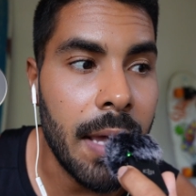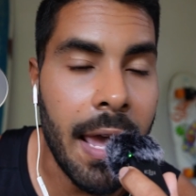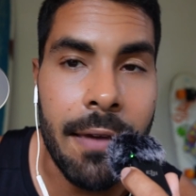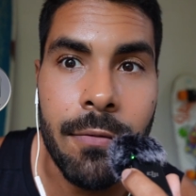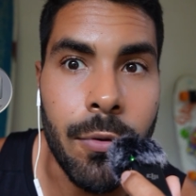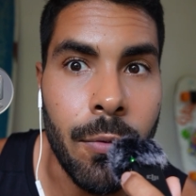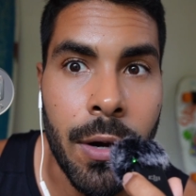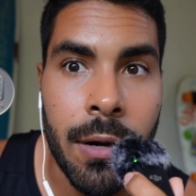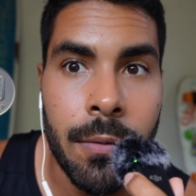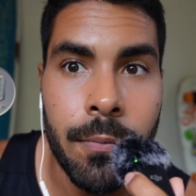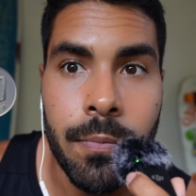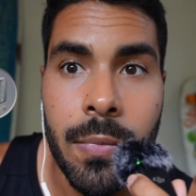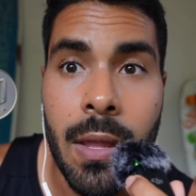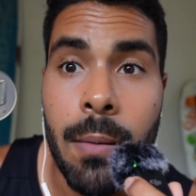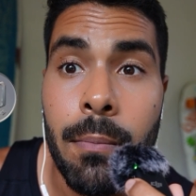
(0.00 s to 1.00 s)
everywhere,
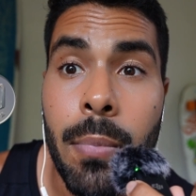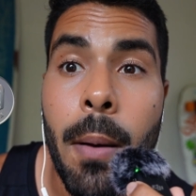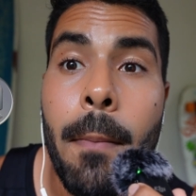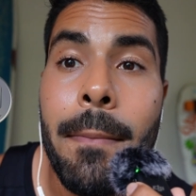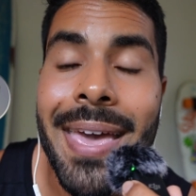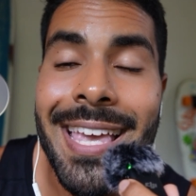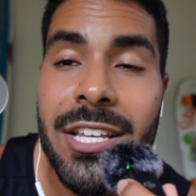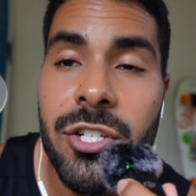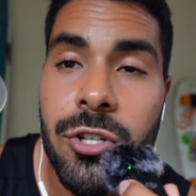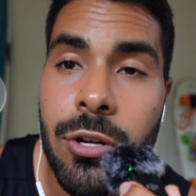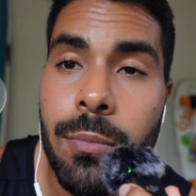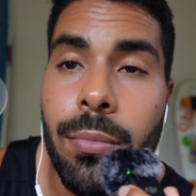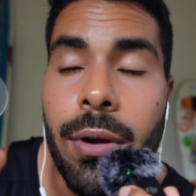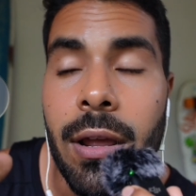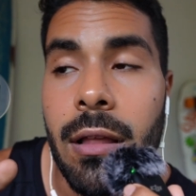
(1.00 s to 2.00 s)
but make sure
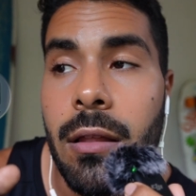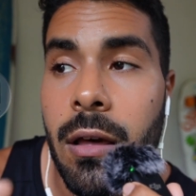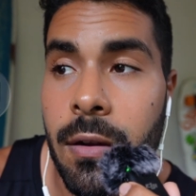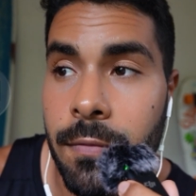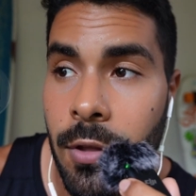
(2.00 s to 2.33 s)
to bring a lot